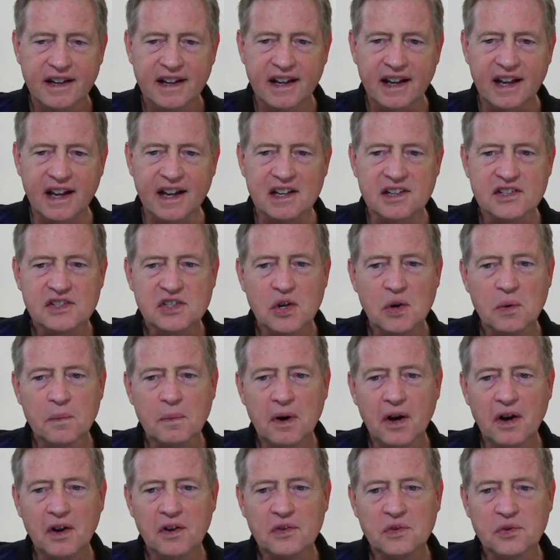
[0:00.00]
And so
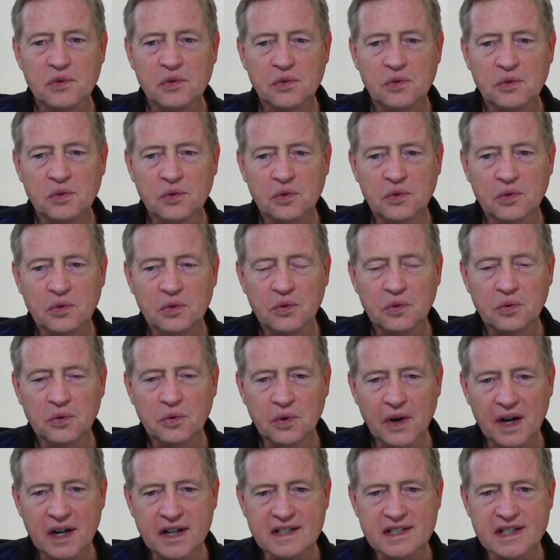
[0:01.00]
Paul
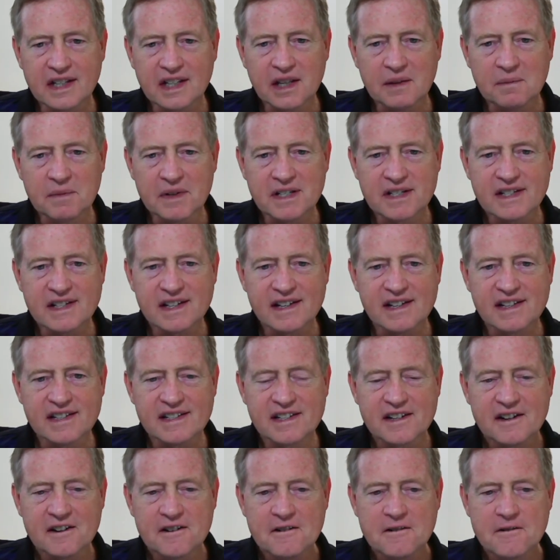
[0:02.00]
writes to them and
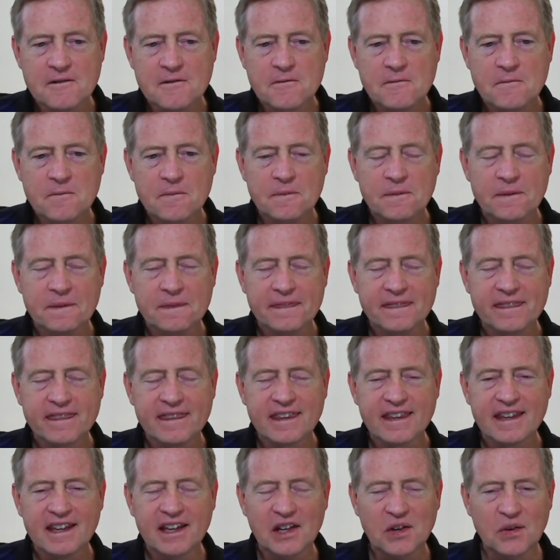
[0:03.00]
says,
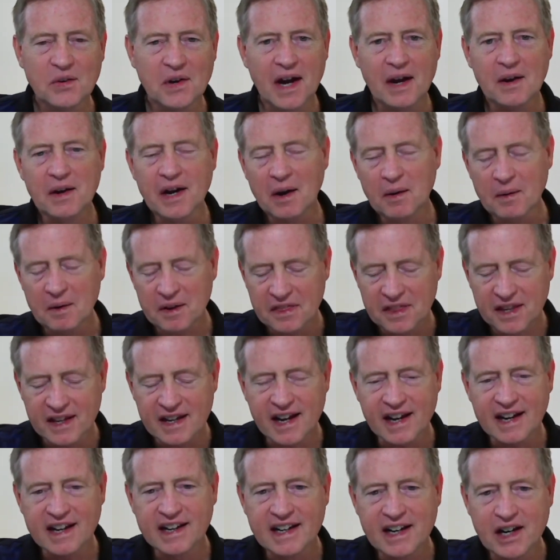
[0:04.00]
You know, I, I think
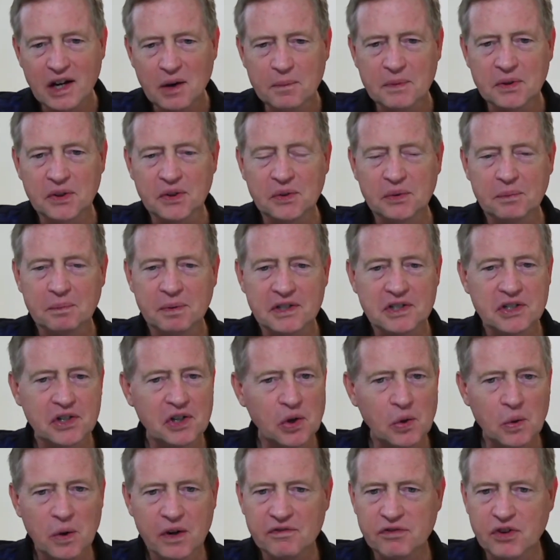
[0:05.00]
I can help you, but you
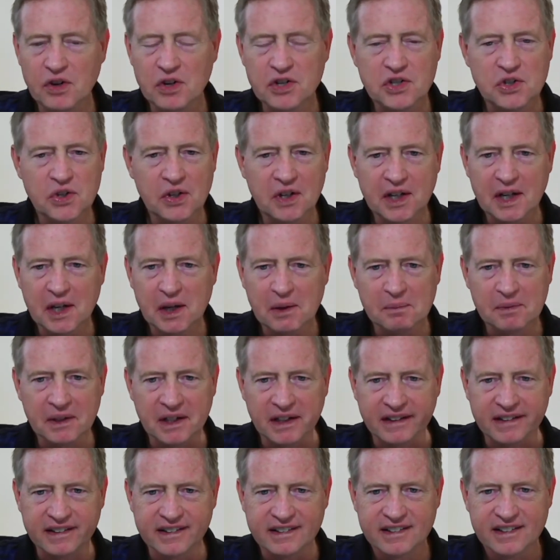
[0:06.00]
know what, folks? You can help
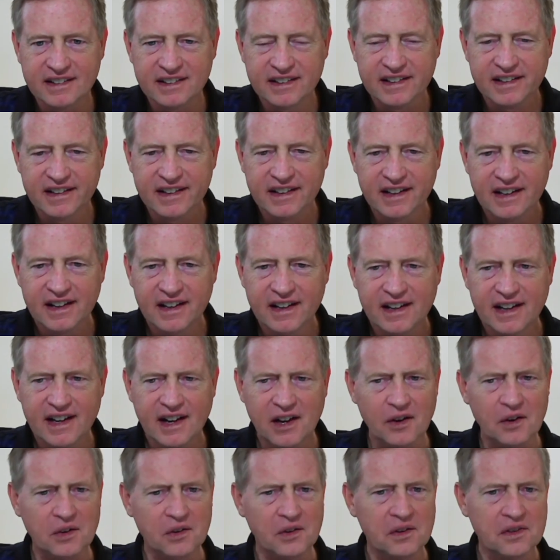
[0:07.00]
me.
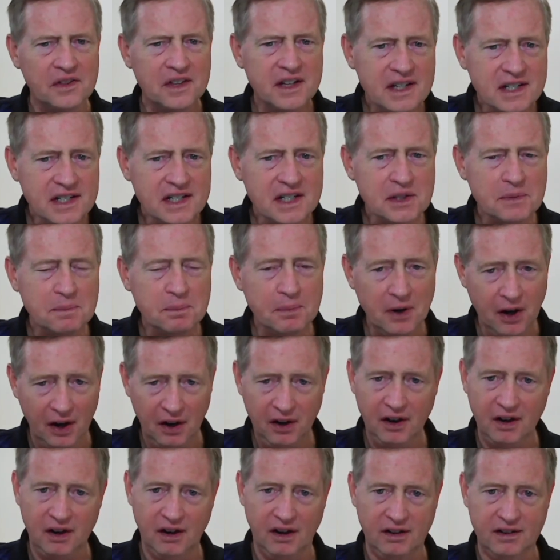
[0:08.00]
Now, this is
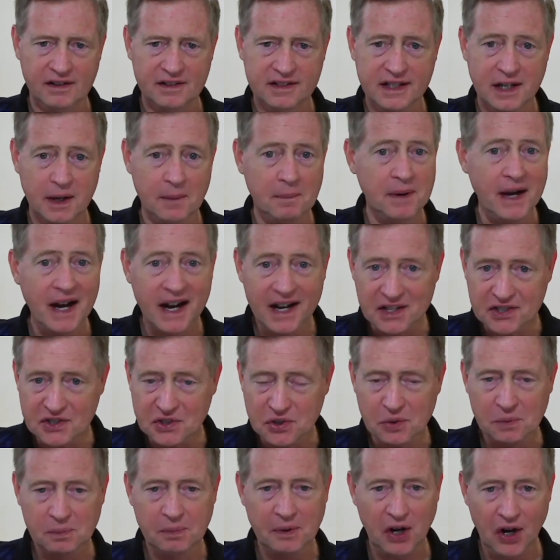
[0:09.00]
Paul, the
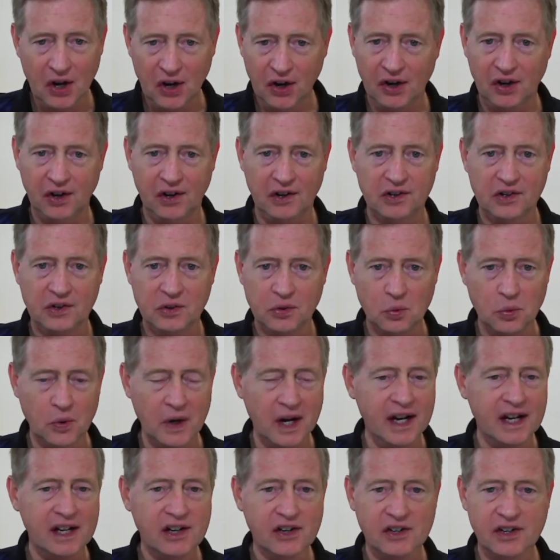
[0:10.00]
Apostle Paul,
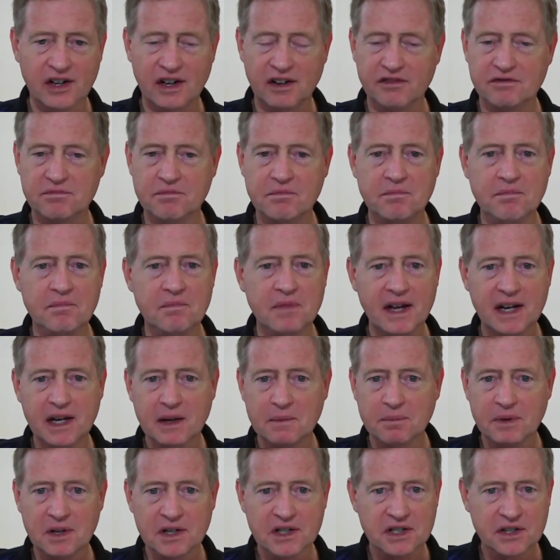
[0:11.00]
writer of many
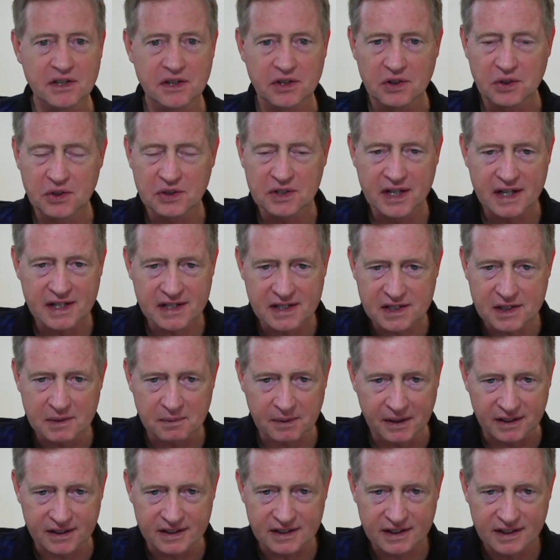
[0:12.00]
books of the New
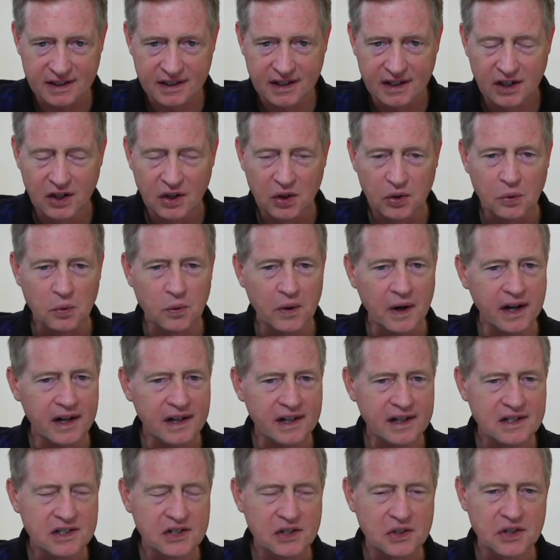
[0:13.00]
Testament,
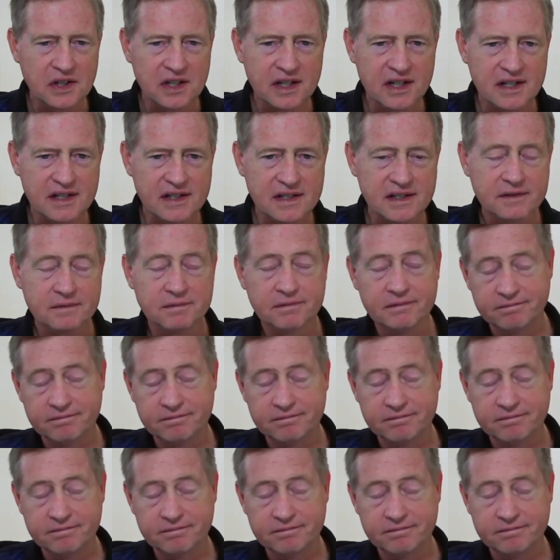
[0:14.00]
writing to these